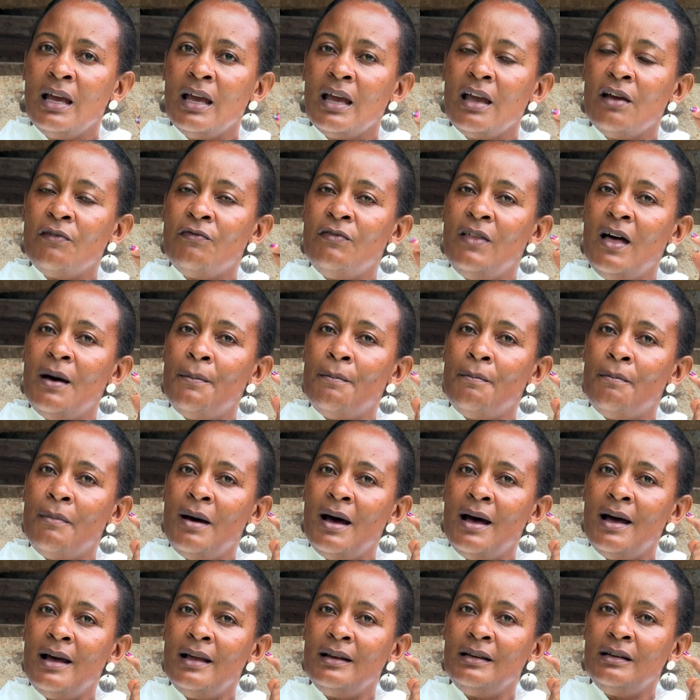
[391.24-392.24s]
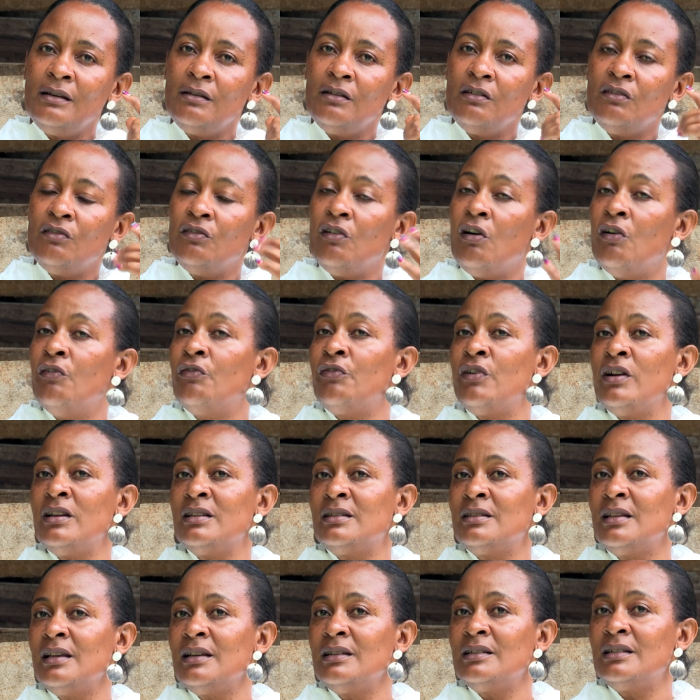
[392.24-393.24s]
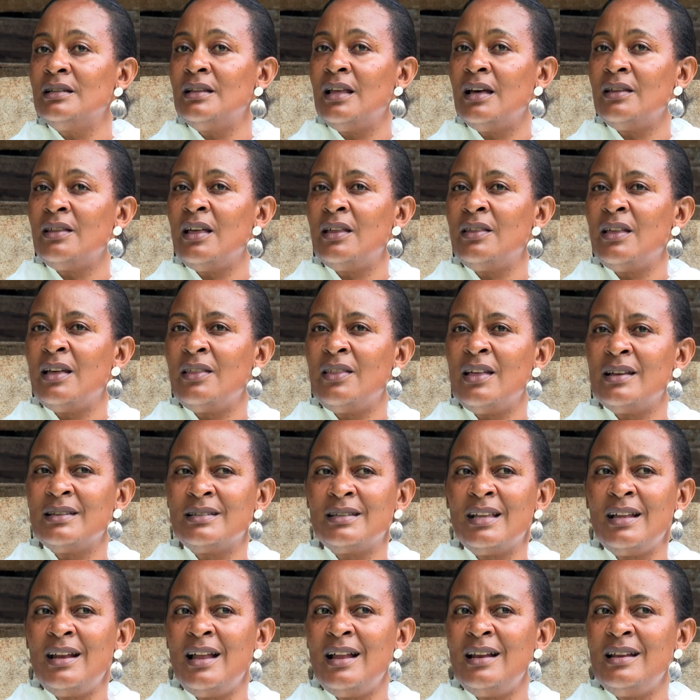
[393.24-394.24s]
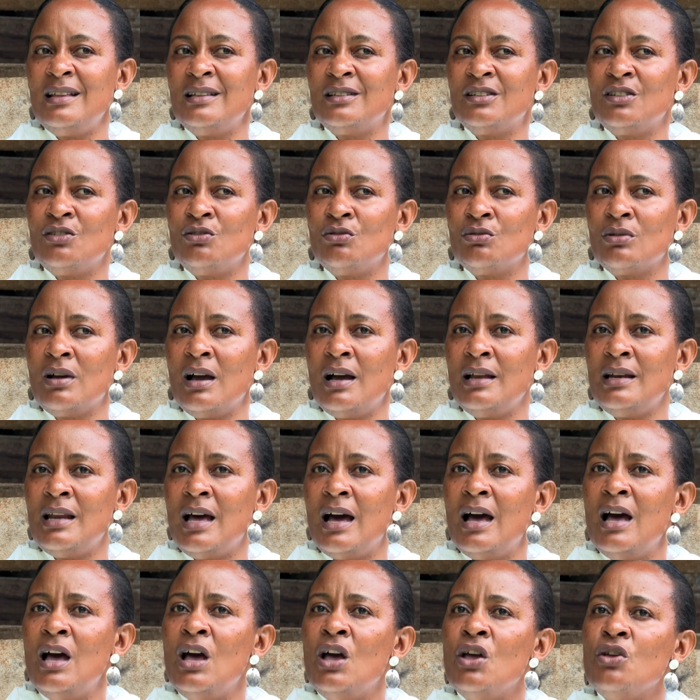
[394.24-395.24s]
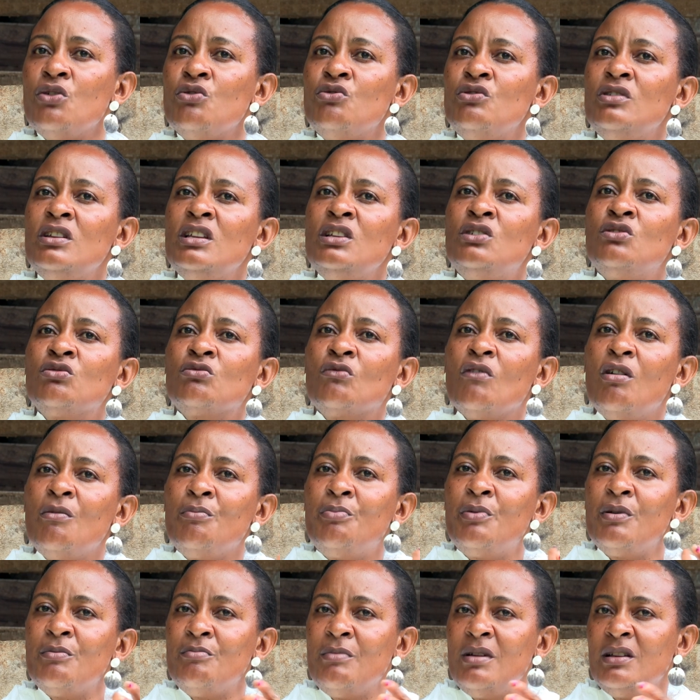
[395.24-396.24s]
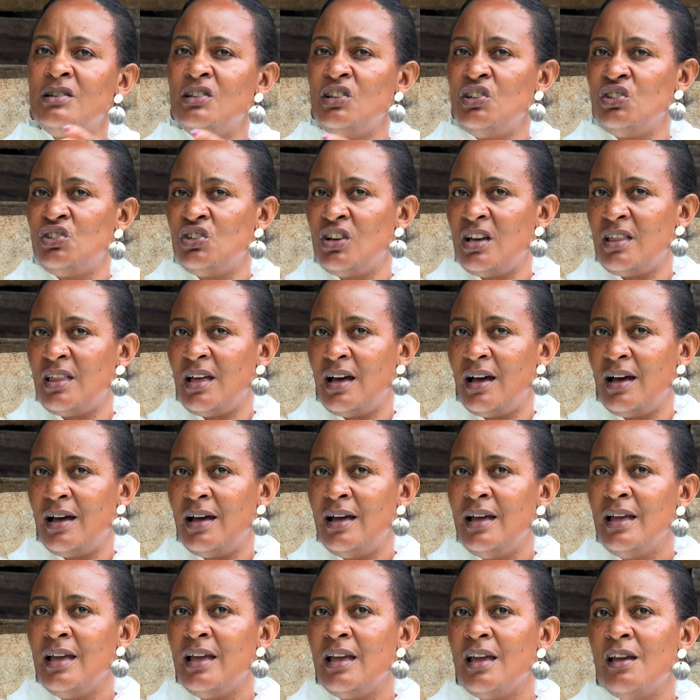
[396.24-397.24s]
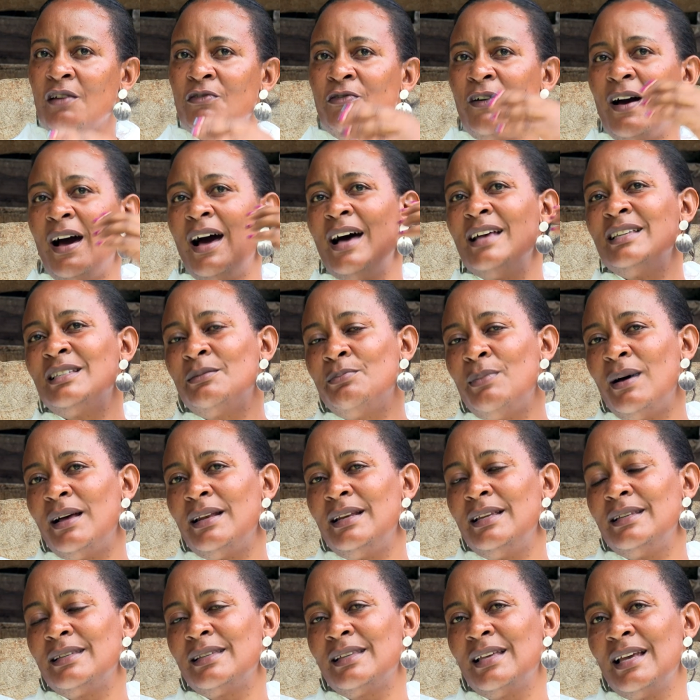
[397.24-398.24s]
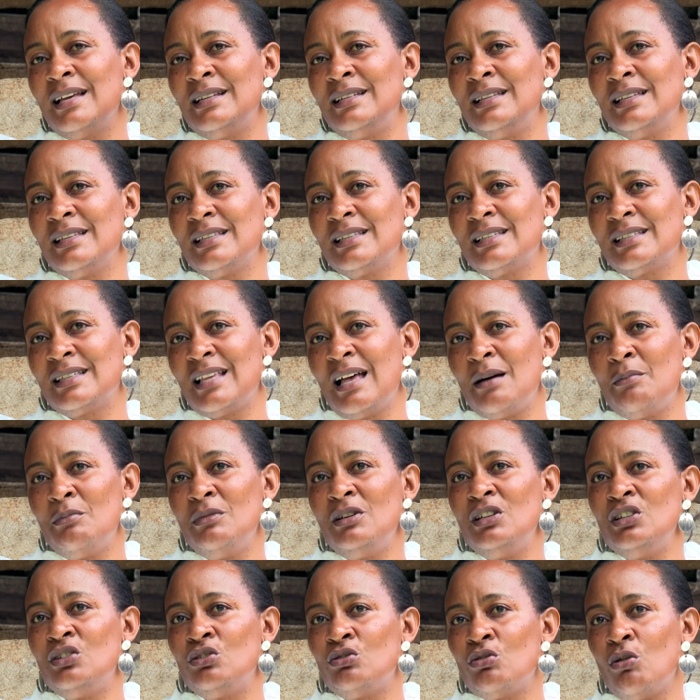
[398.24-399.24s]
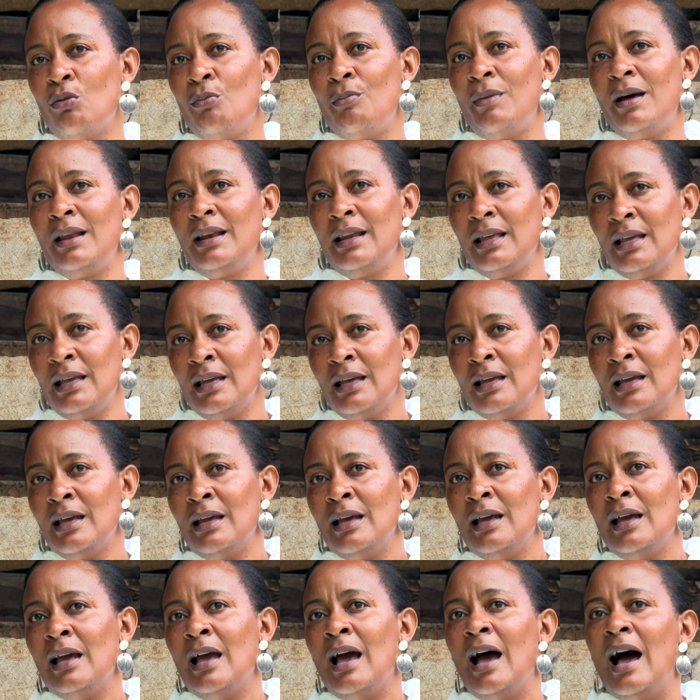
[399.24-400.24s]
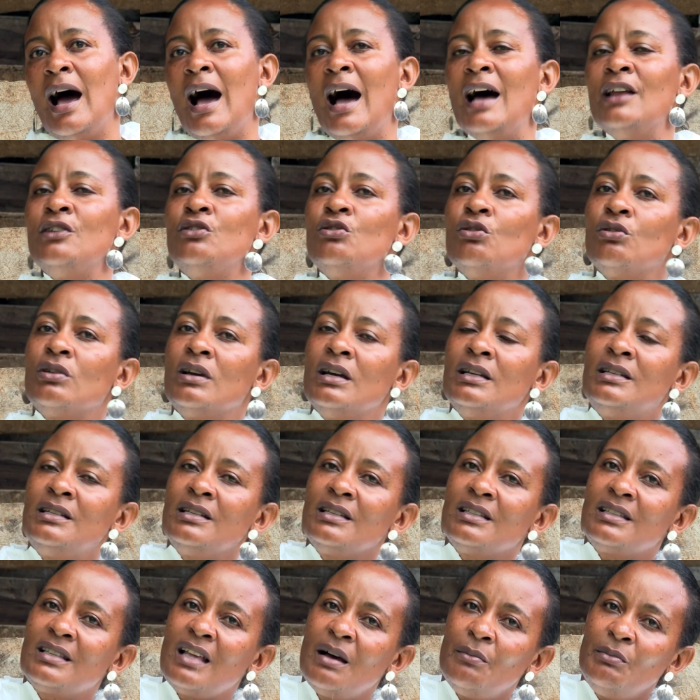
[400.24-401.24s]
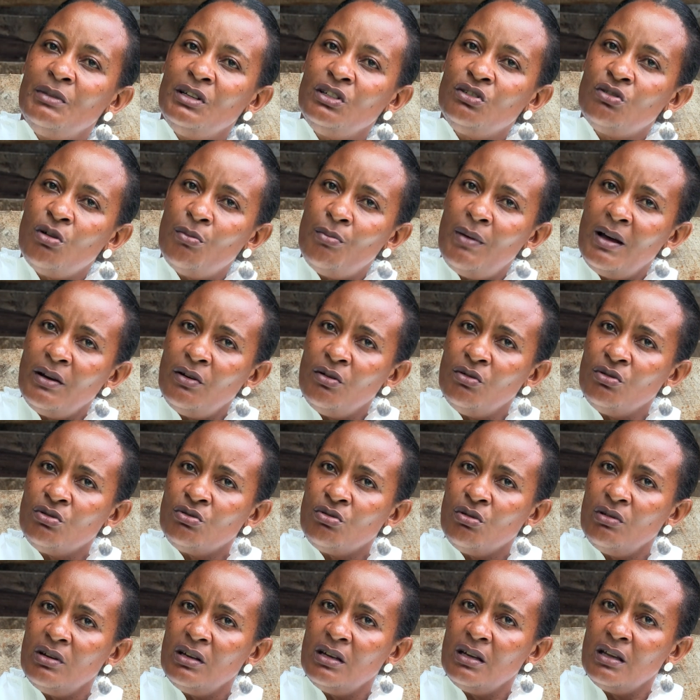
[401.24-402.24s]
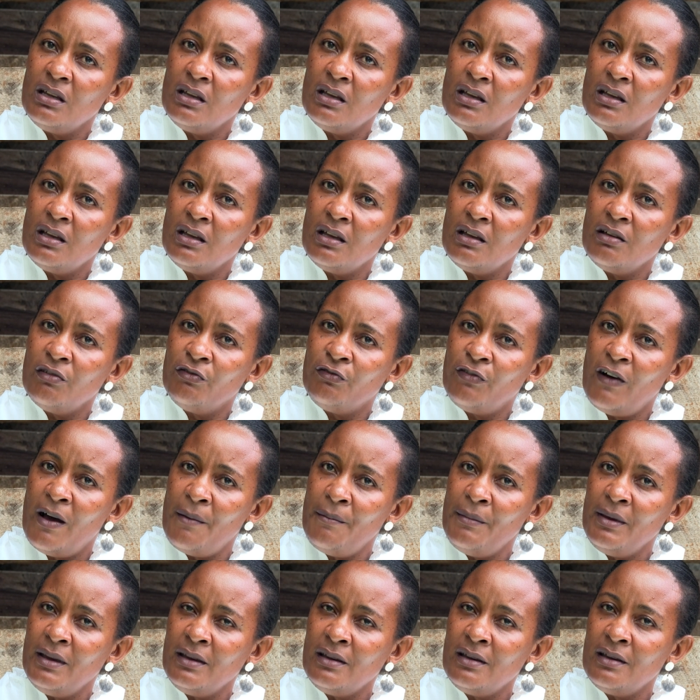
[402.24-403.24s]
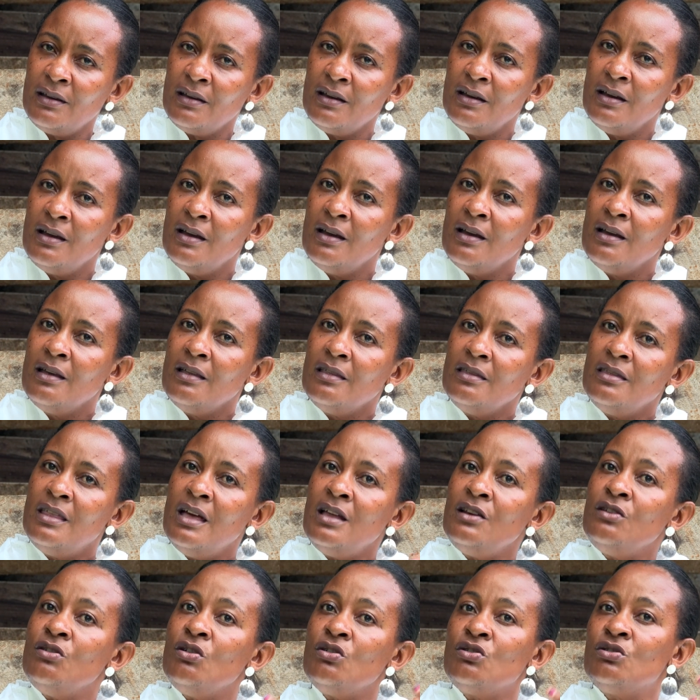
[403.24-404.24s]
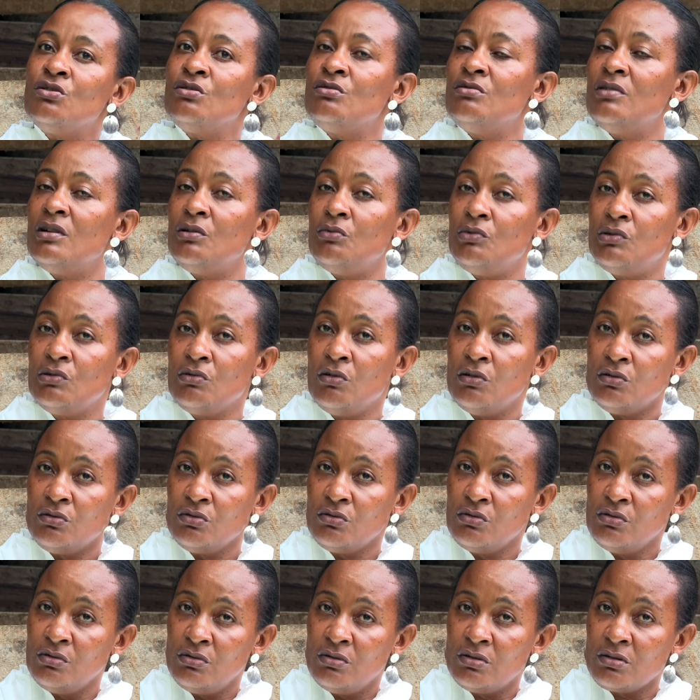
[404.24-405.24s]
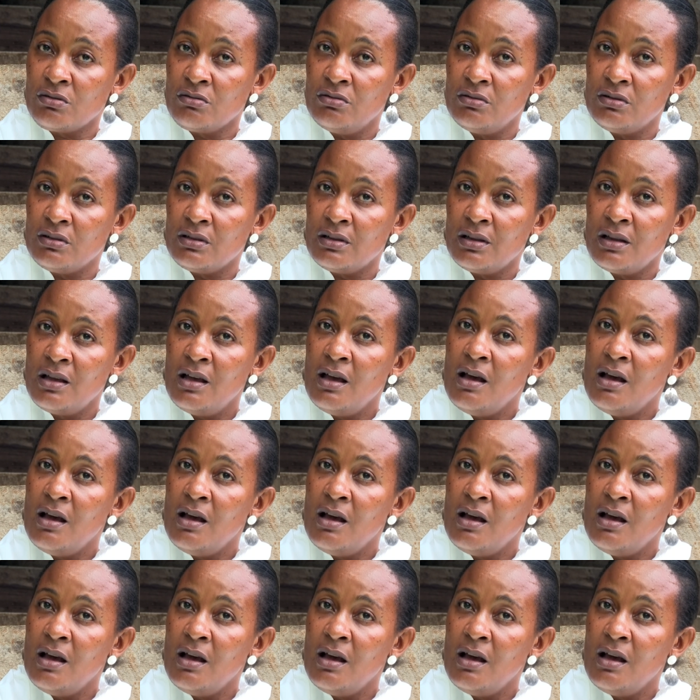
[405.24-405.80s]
If the man of recent, the salaries in Uganda, you need to complement each other. If a husband is getting some little money and you're getting some little money also in farming, then your children will go to good schools.